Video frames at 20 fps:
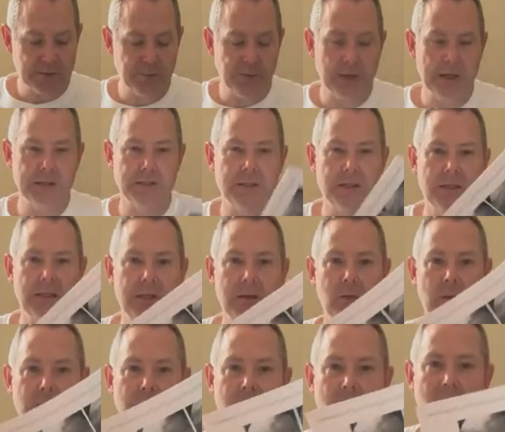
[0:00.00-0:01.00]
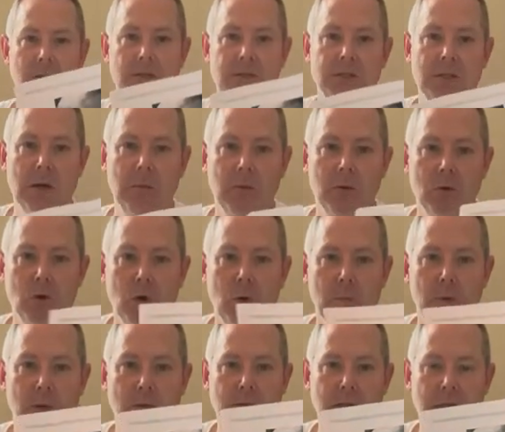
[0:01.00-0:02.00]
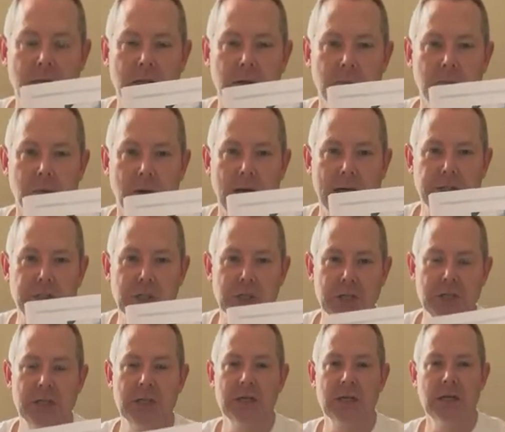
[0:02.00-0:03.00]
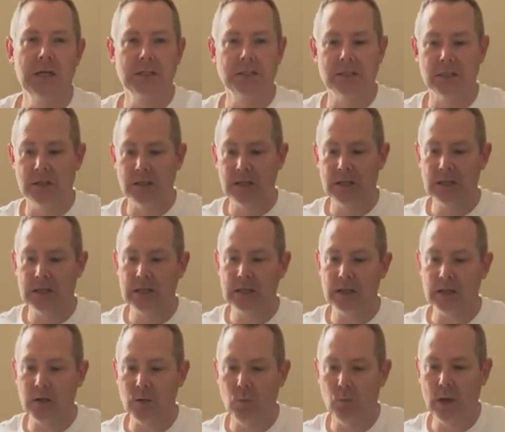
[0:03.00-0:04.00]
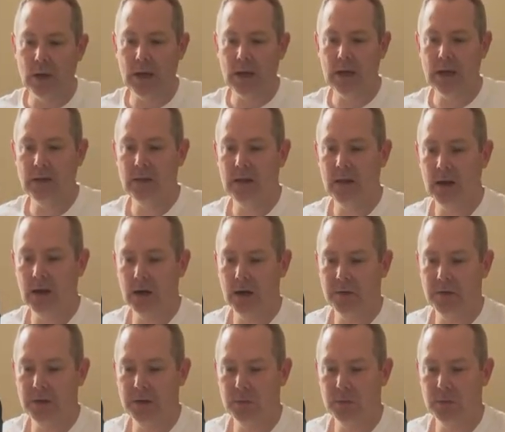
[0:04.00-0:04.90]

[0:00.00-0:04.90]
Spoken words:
piece they did what's called a subacromial decompression. So they literally went in there, they